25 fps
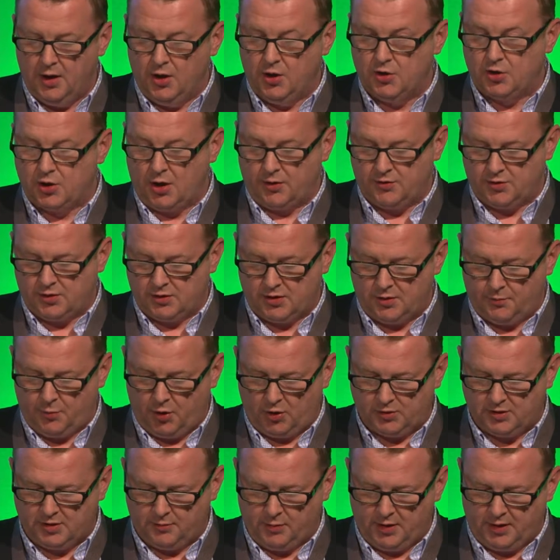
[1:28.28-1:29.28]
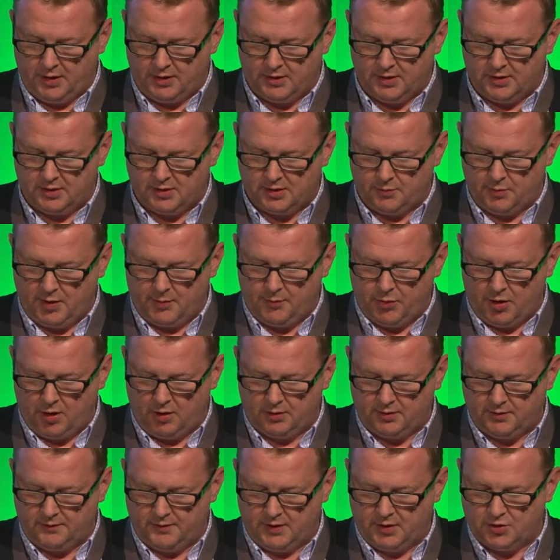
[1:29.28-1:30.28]
shows us the possibilities to be
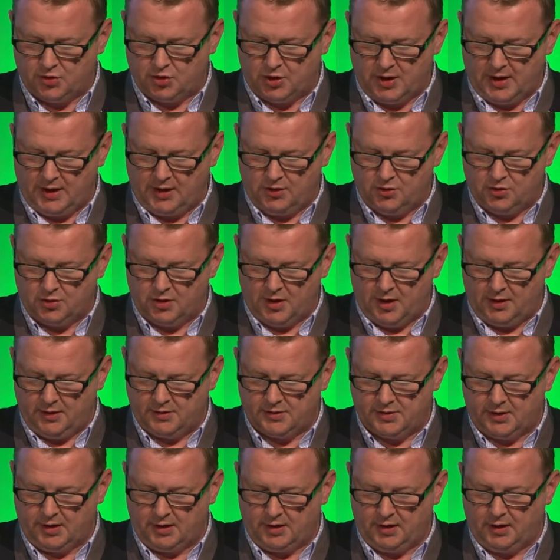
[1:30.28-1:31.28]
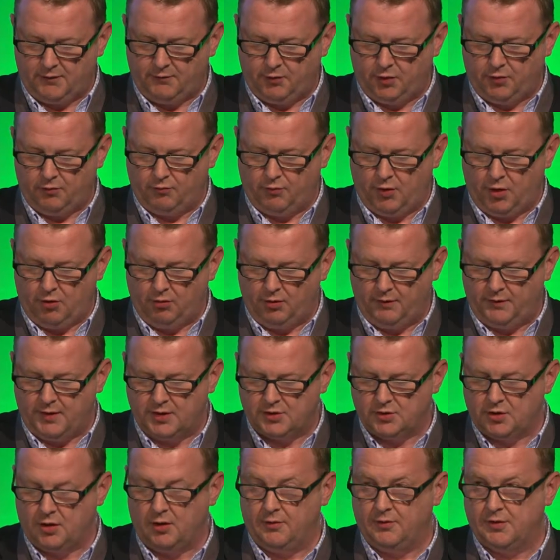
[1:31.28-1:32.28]
part of this change, and a significant role of
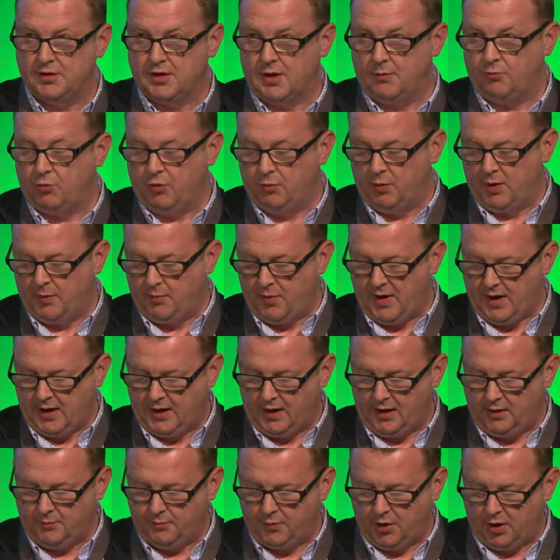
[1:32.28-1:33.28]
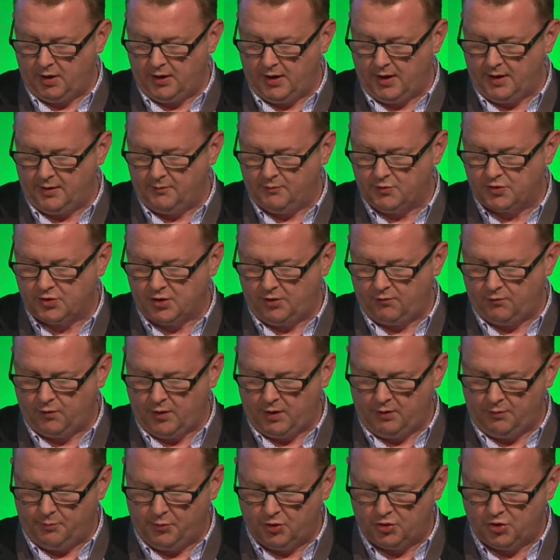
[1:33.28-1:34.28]
this concept will be played by
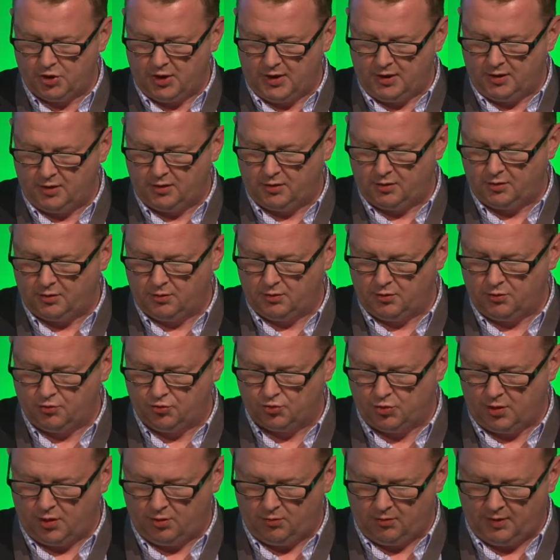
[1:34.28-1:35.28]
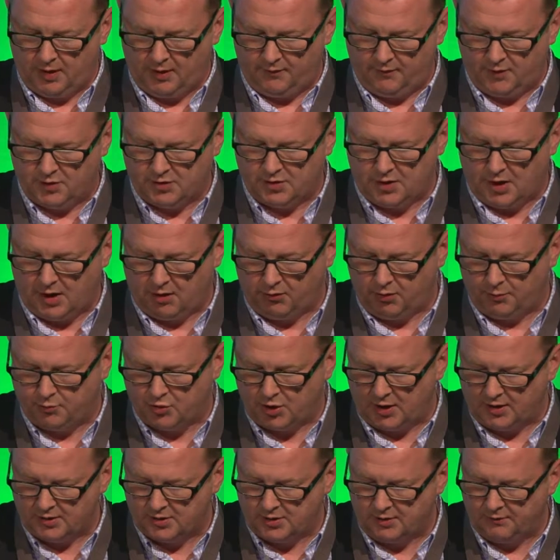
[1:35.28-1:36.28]
software and machine control, giving us our
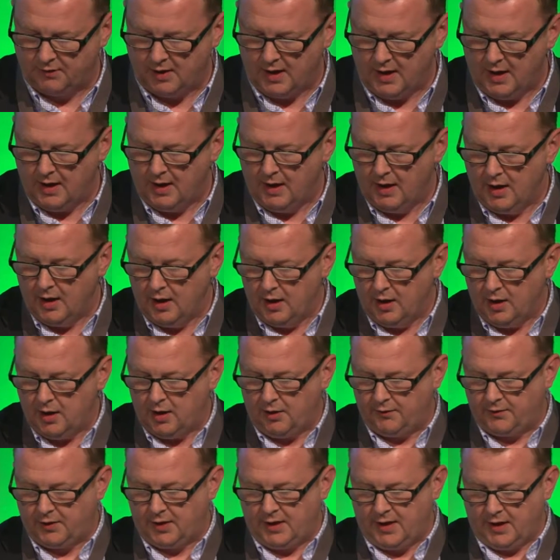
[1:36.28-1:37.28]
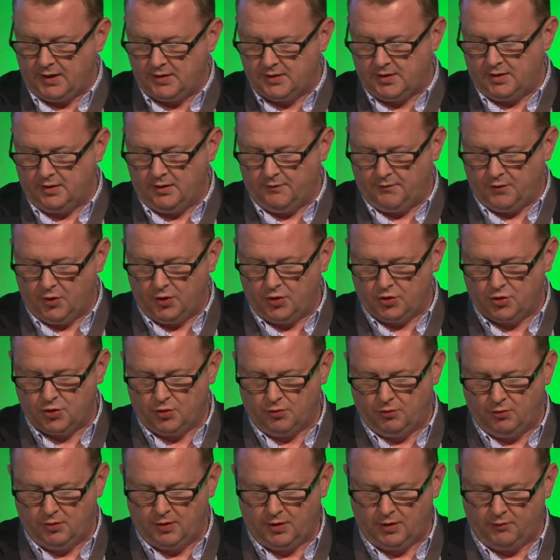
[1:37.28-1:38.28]
objective of connecting the
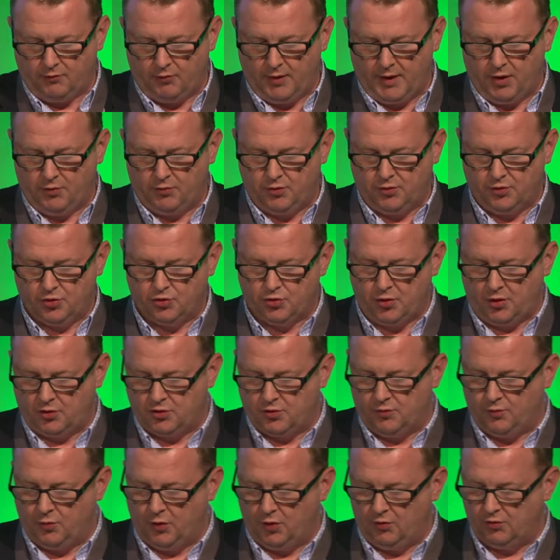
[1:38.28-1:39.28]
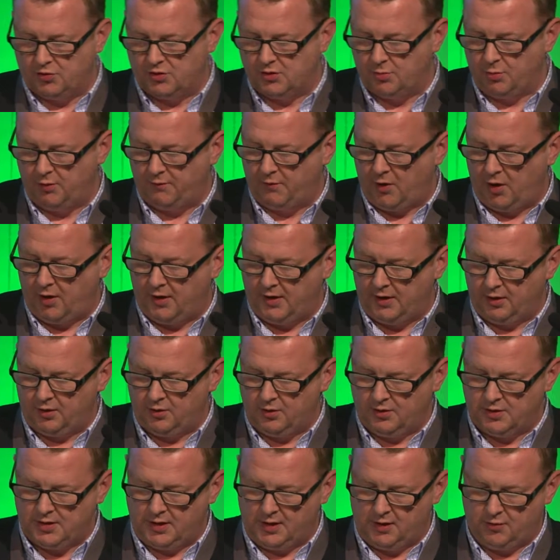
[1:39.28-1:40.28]
virtual and real construction worlds to provide a
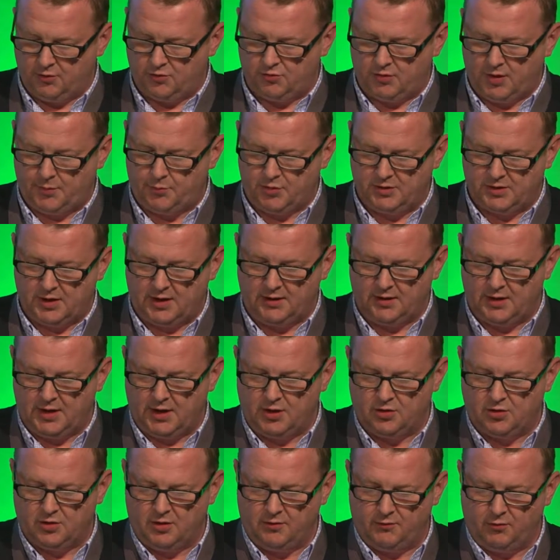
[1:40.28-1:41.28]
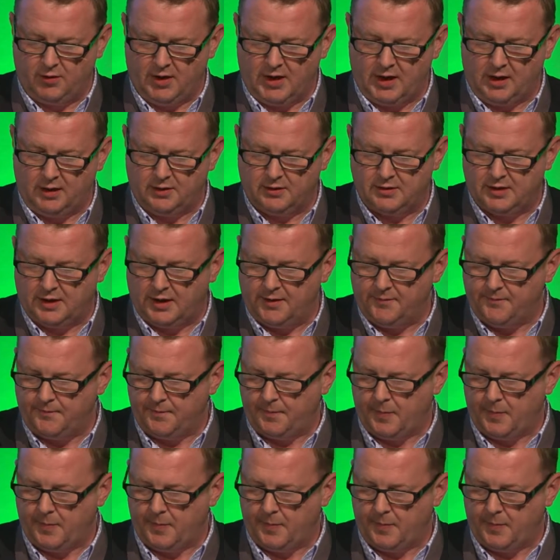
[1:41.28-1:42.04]
continuous representation of reality.